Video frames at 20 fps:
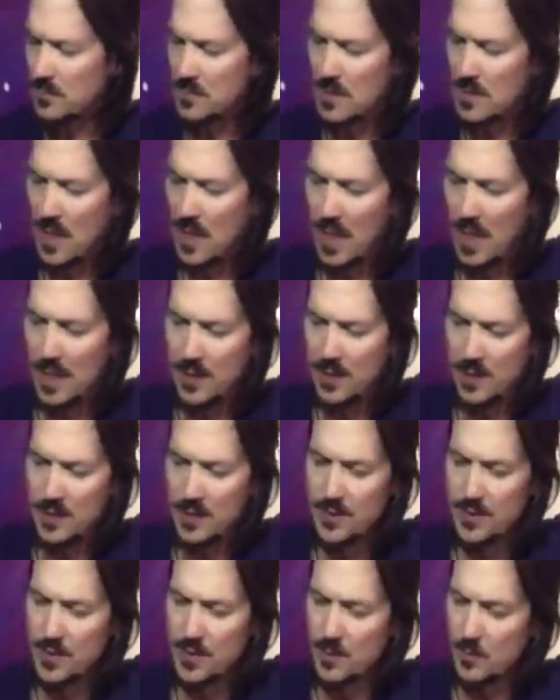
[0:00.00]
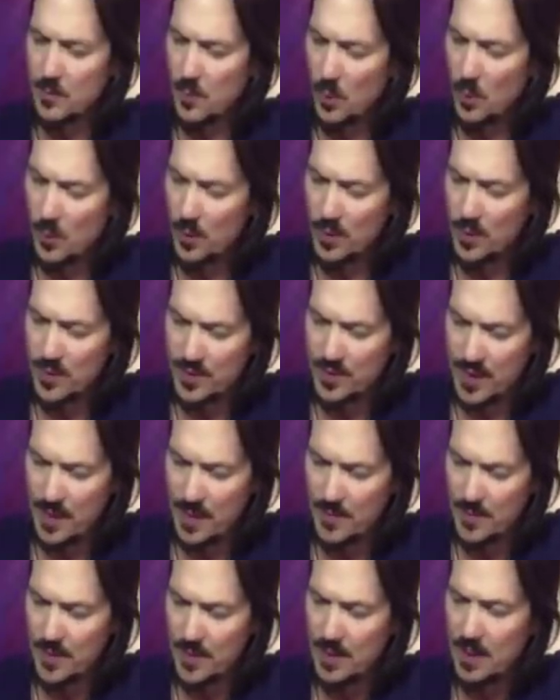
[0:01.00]
And it is an important
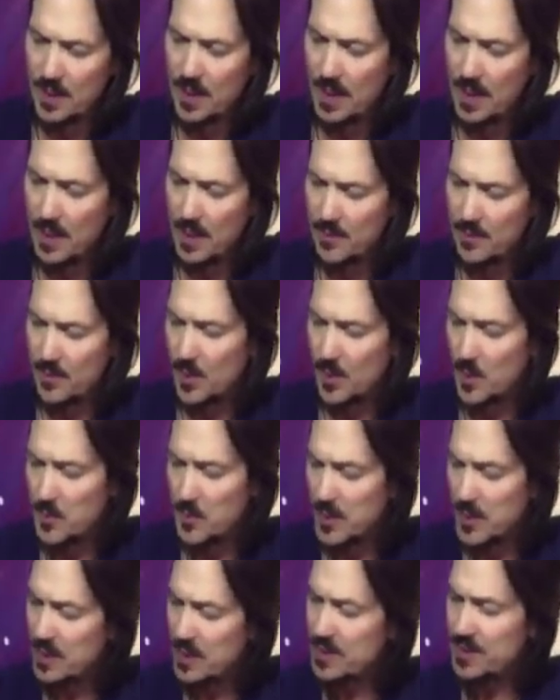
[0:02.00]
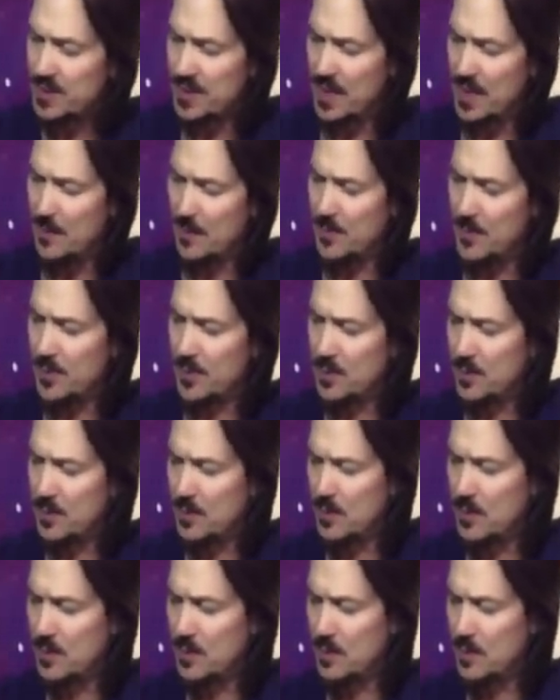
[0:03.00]
step and a very big step
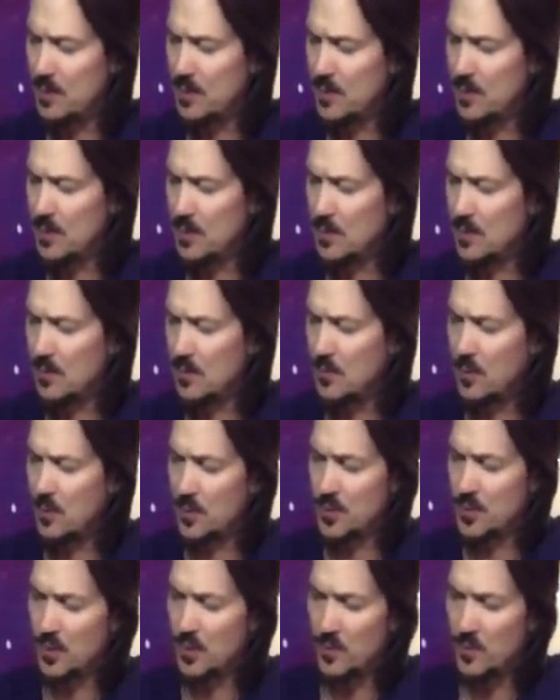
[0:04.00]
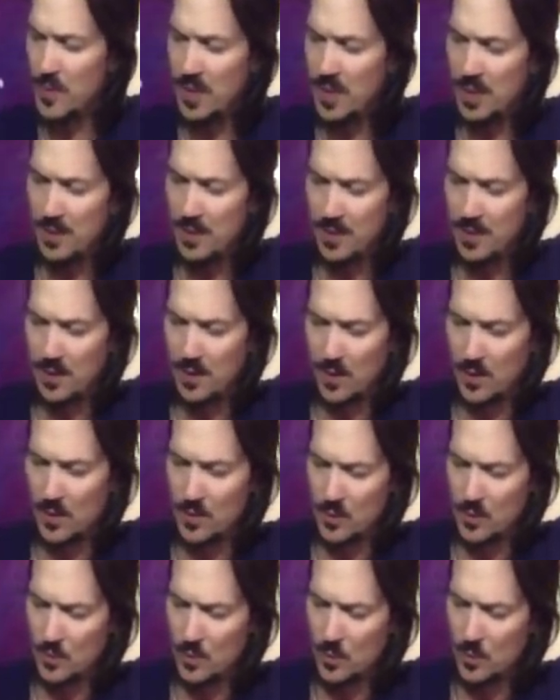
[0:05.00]
for so many there on
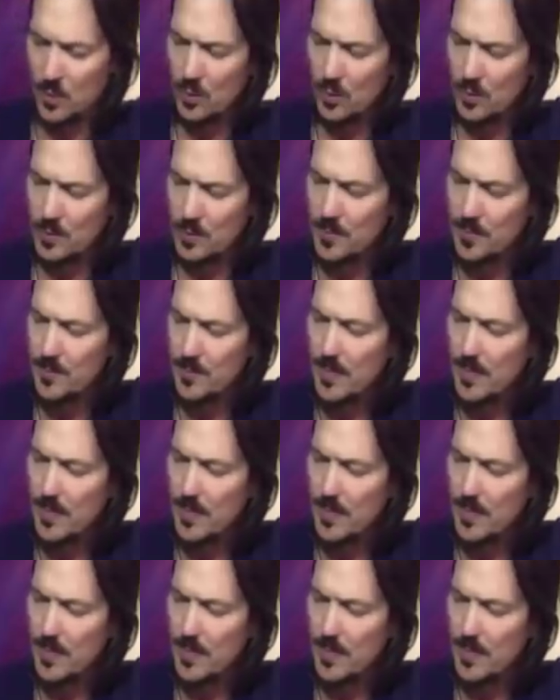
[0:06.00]
your world.